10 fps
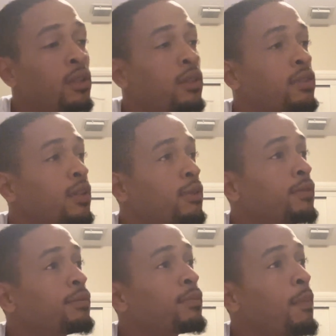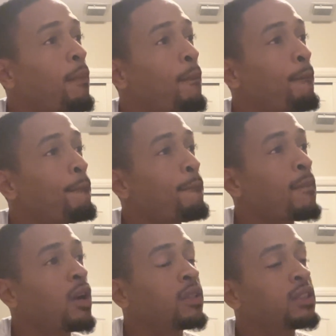So
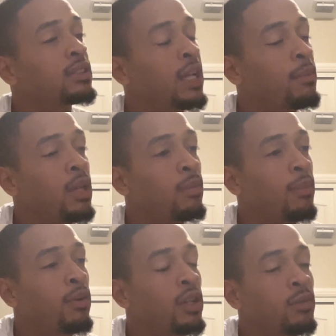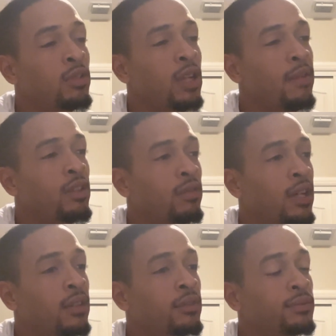on this night, me and my partner were driving
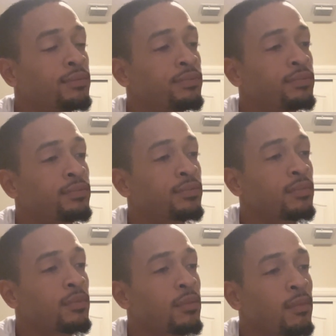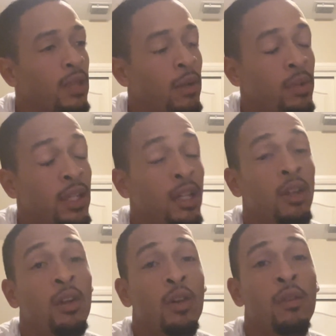around, and we
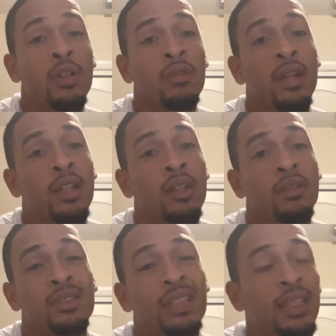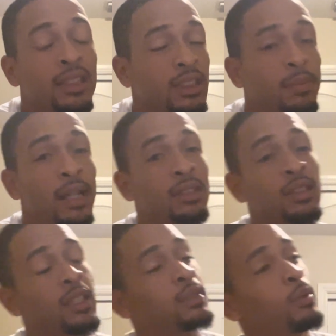hear over the radio. It's not dispatched to
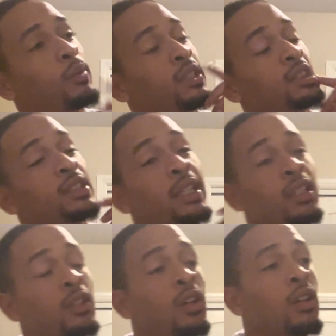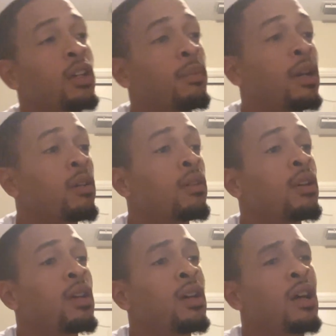us, but we just hear the call come out
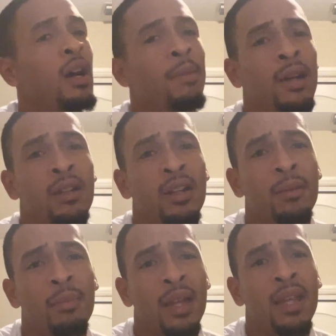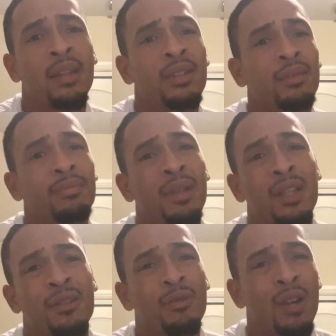about a man
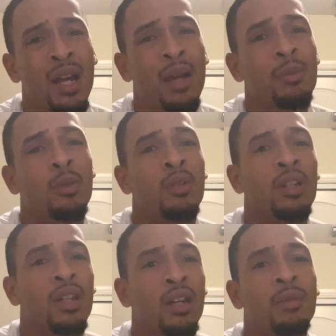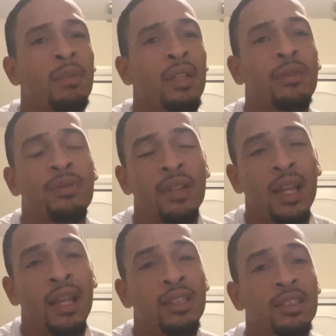being robbed or a gun being
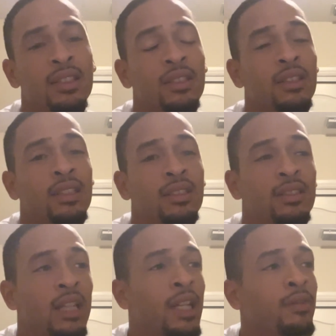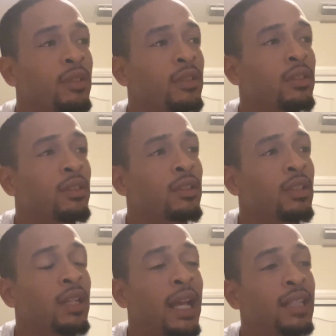flashed inside of
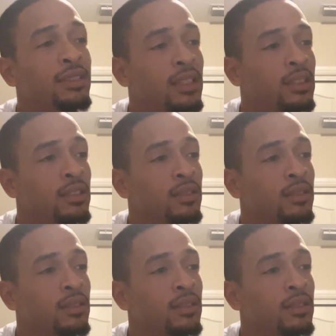a gas station.